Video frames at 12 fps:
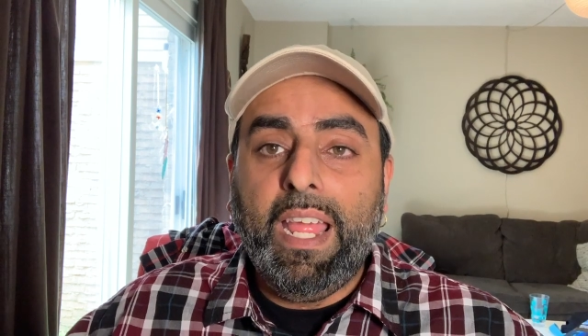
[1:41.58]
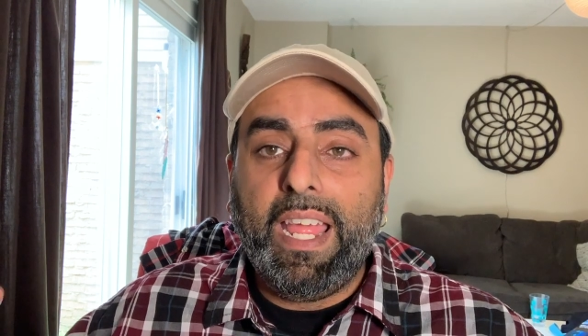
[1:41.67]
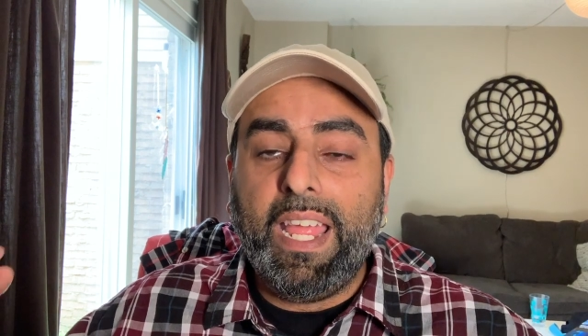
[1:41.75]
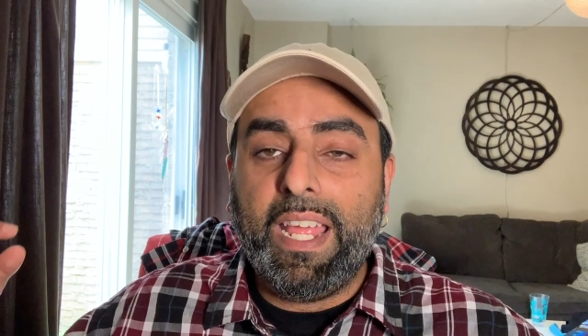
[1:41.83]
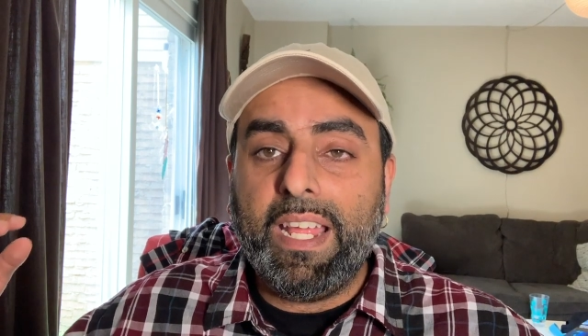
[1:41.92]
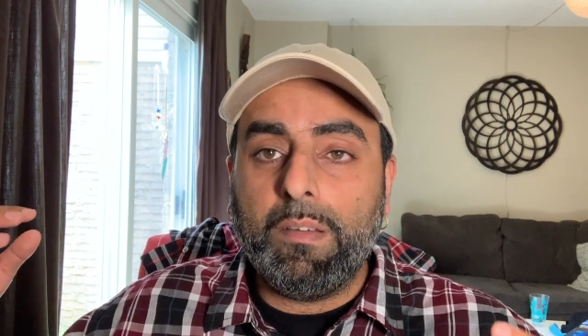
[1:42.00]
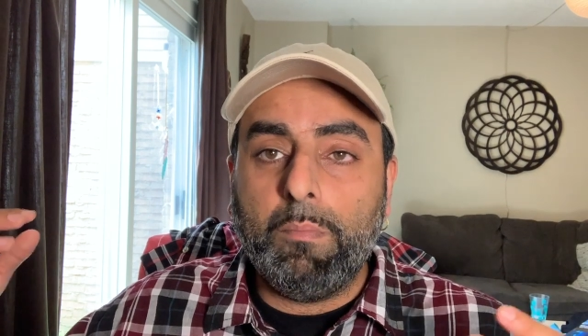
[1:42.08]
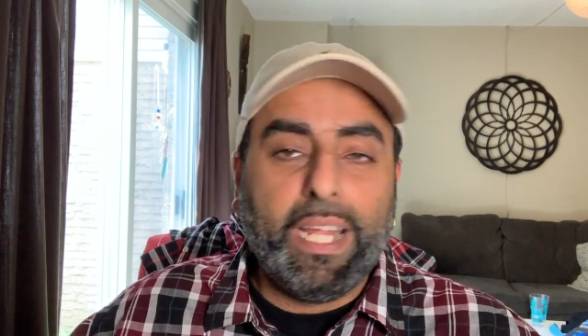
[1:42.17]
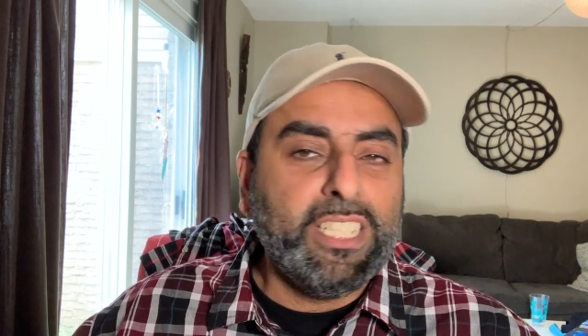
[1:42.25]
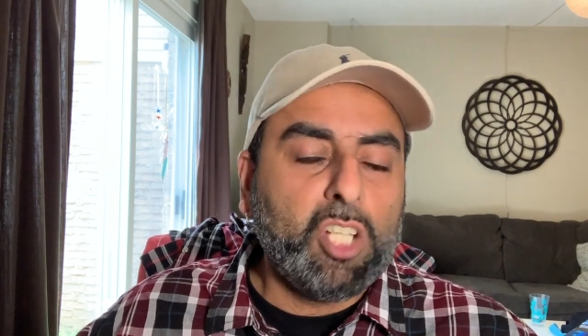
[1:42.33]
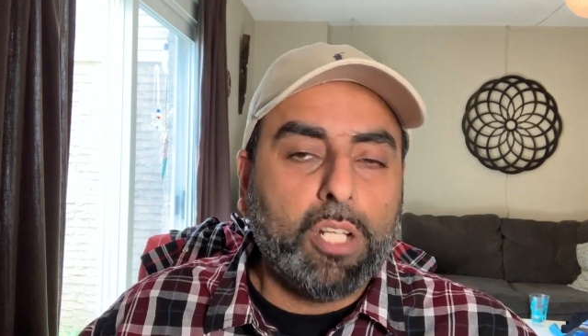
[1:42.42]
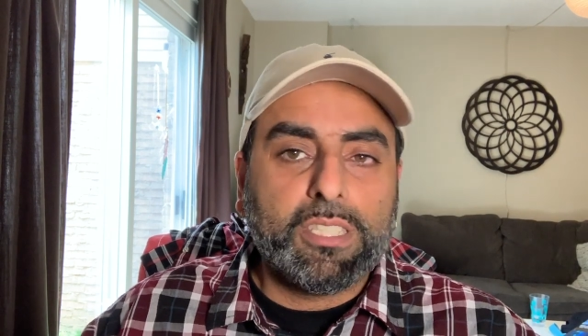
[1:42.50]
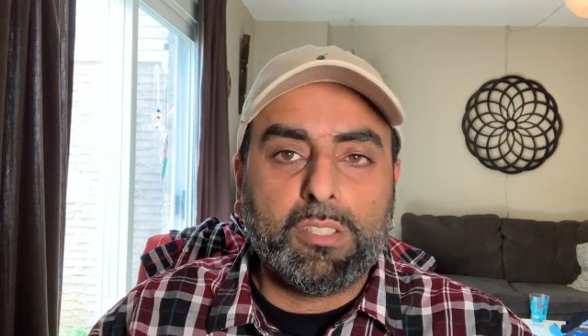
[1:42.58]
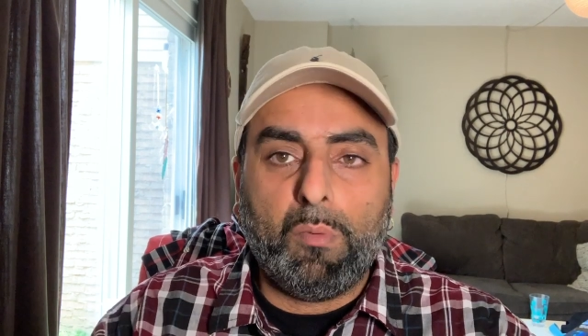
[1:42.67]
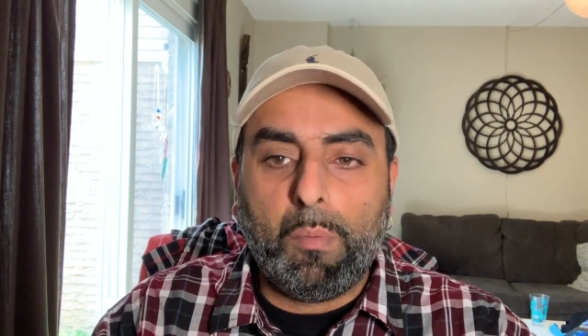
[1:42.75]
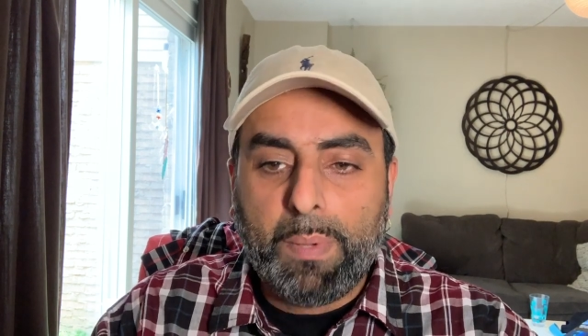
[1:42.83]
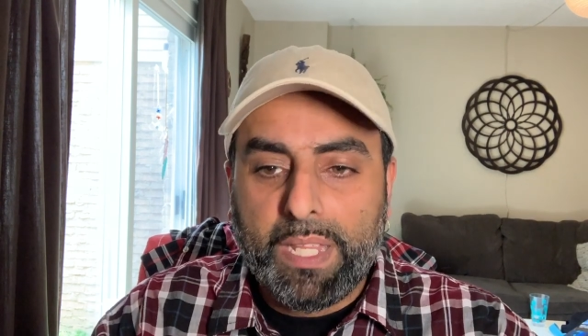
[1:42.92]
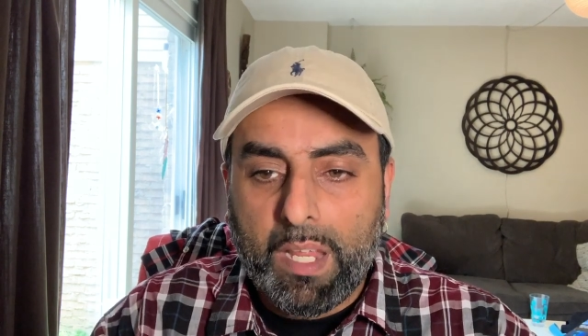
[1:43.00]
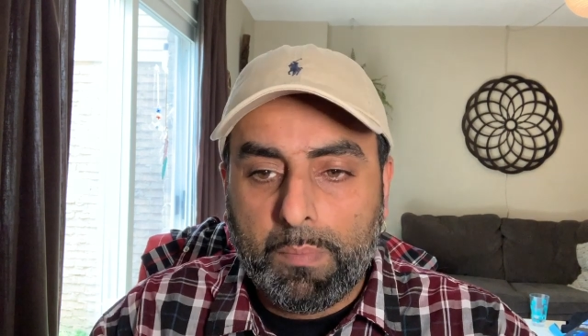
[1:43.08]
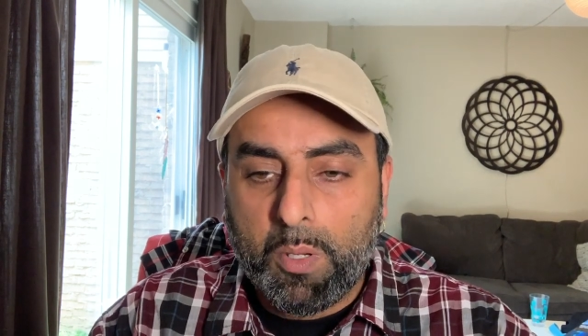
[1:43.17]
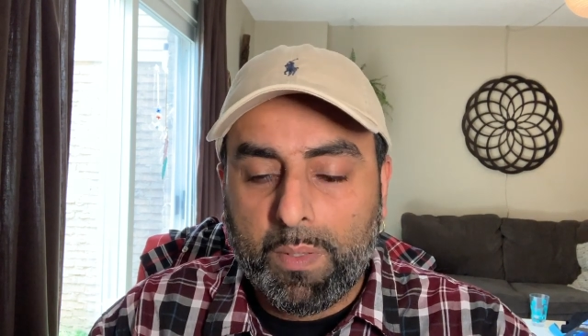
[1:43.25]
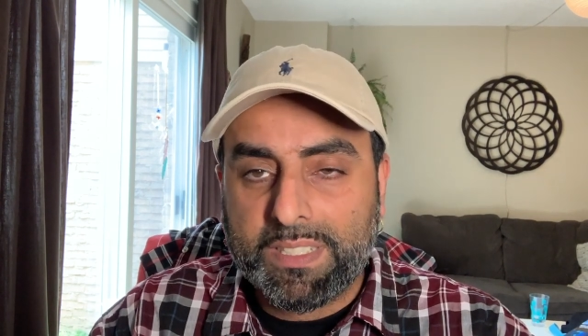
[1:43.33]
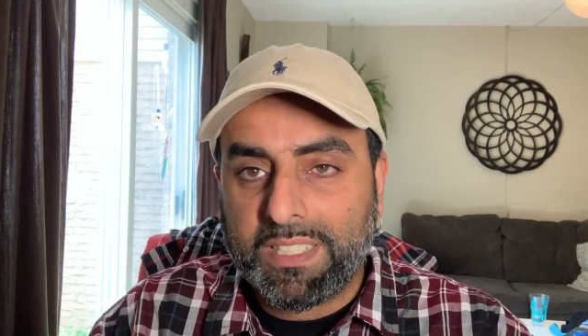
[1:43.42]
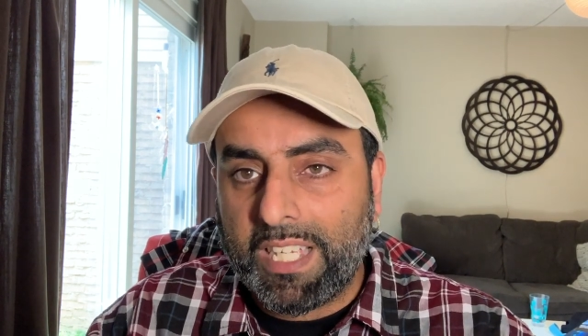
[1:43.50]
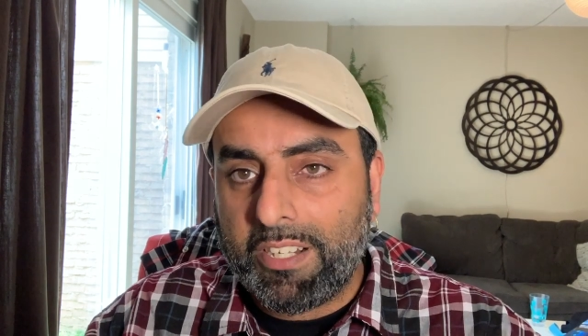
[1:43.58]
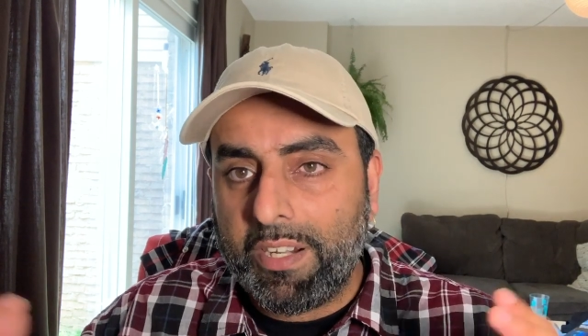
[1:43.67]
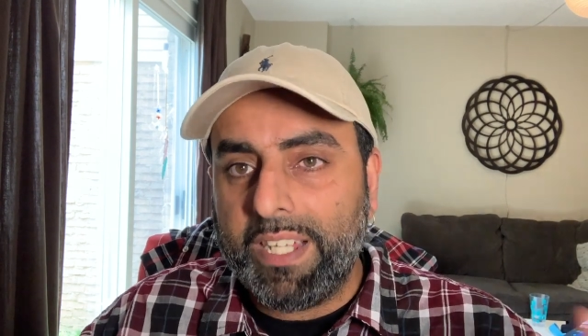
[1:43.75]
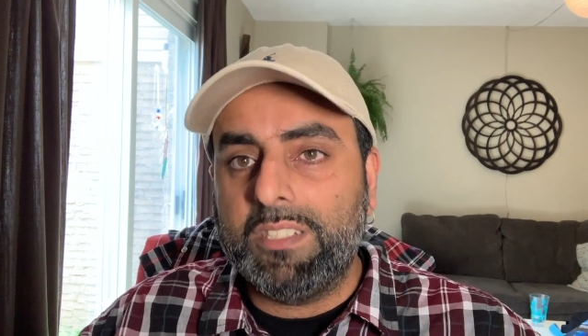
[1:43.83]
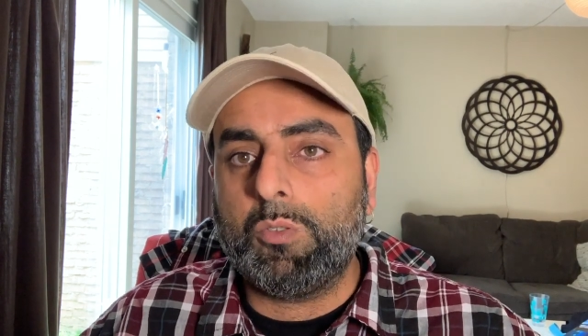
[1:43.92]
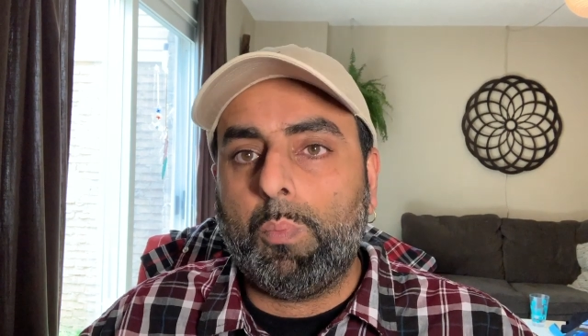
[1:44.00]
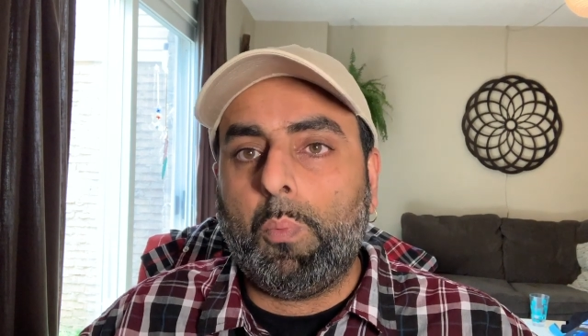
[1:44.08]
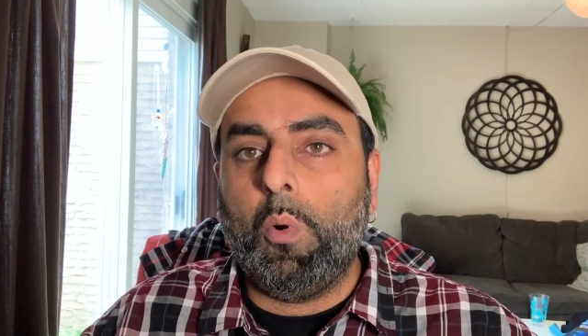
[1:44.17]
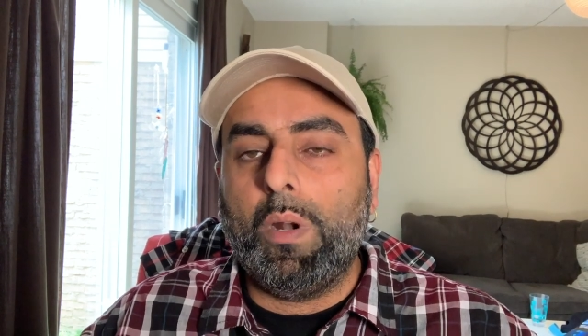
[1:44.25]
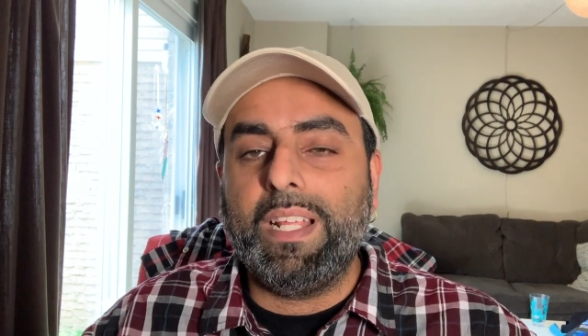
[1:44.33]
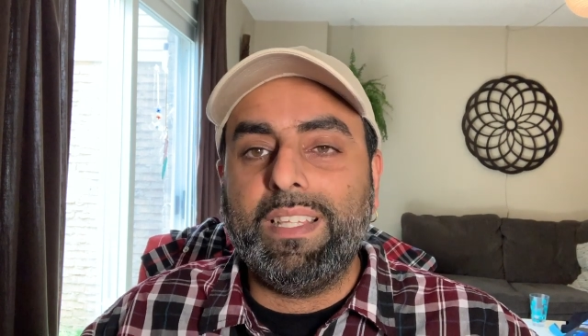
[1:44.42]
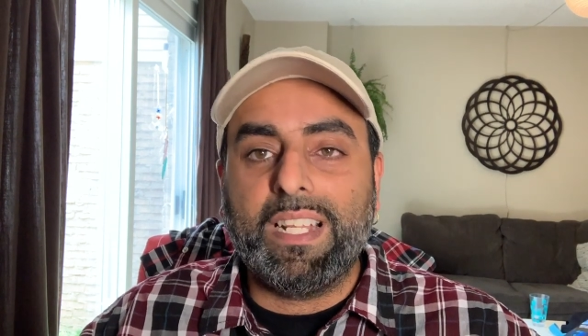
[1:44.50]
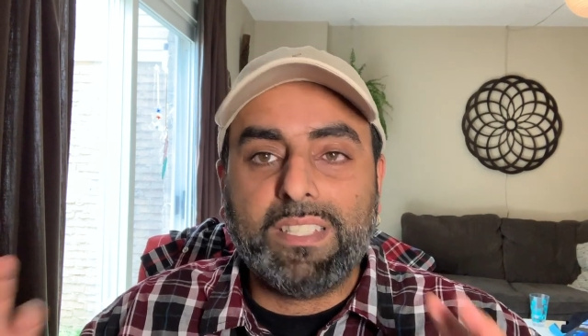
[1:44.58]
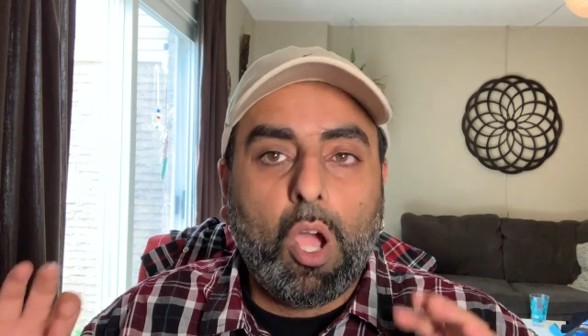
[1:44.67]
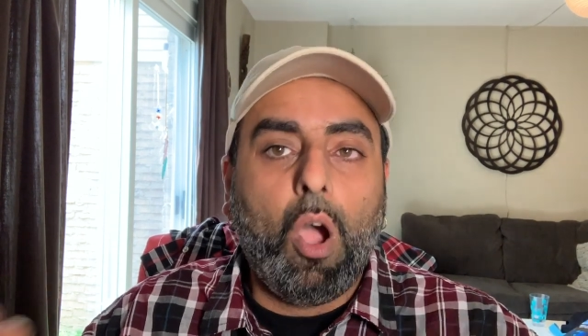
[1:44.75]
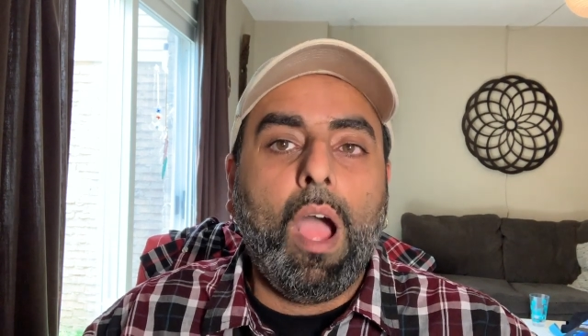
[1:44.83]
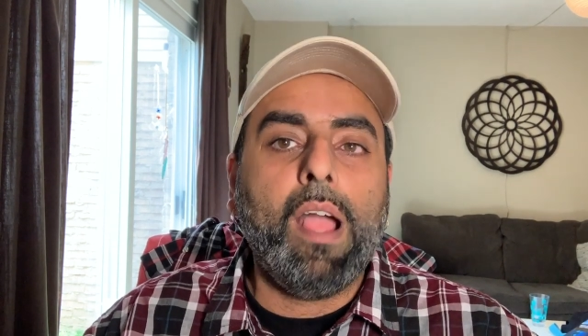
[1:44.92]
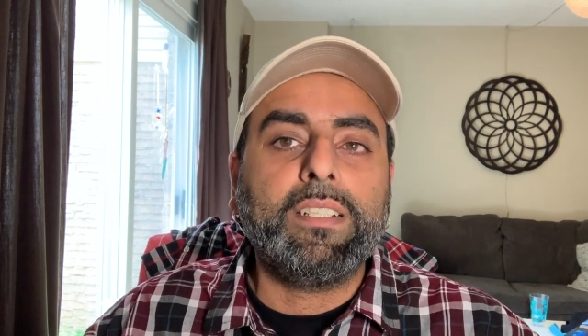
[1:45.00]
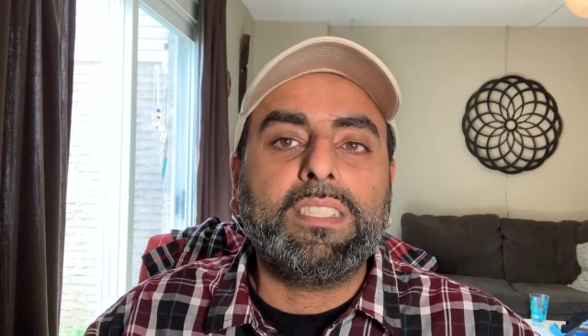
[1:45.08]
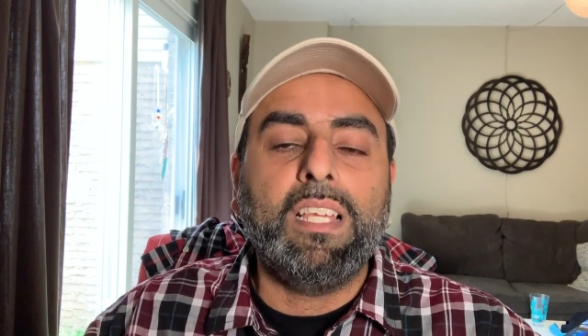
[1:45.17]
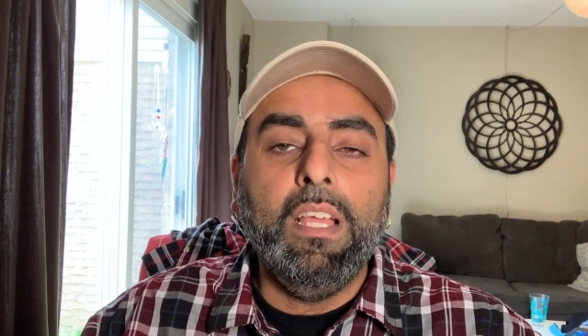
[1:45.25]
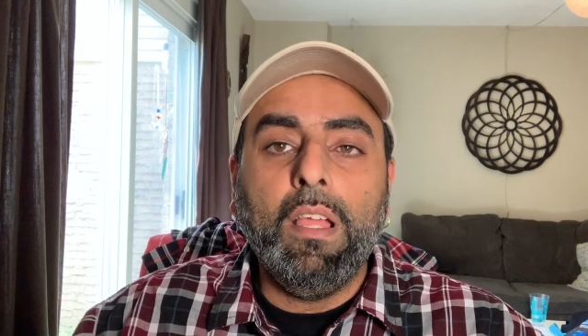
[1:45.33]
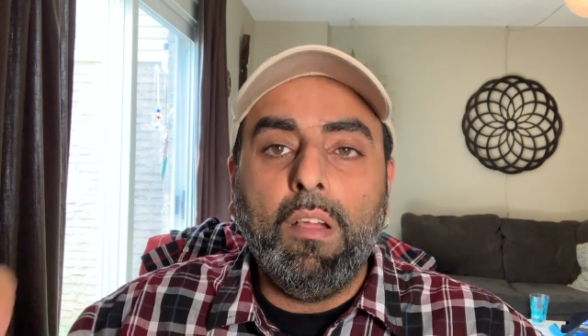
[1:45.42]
And Mike Johnson, PW Insider, is reporting that talks